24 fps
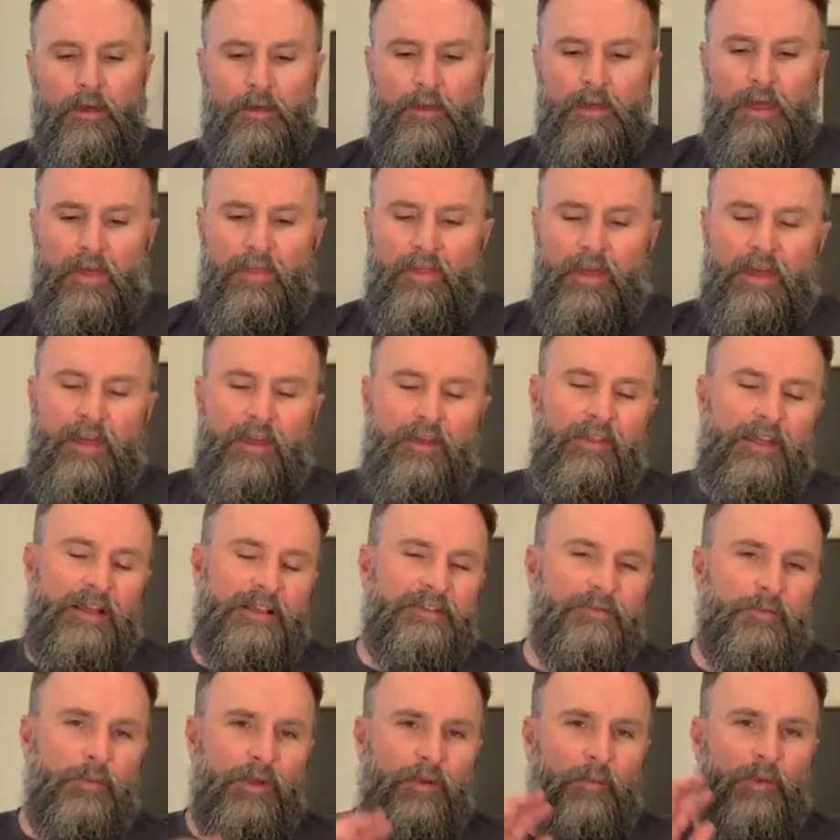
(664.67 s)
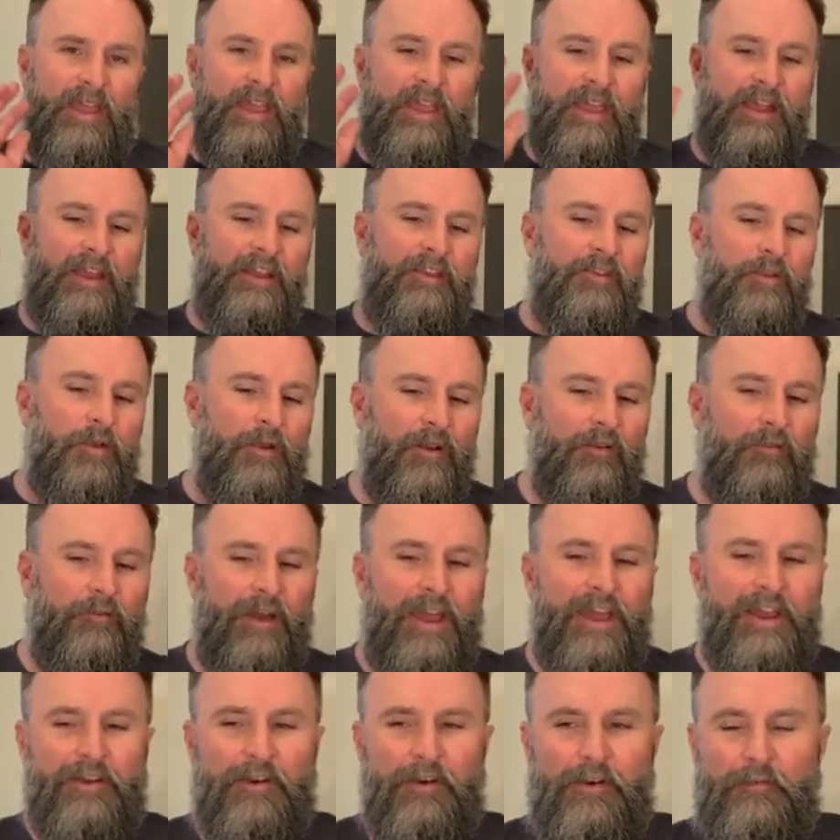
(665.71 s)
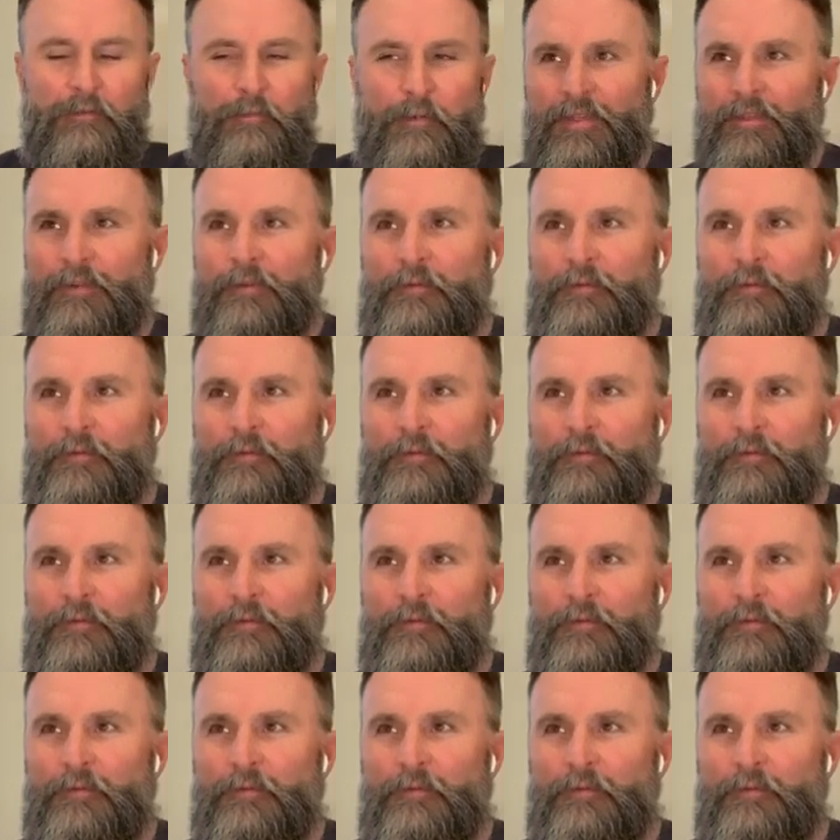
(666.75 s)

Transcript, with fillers: Yeah, and that's we can get into it later.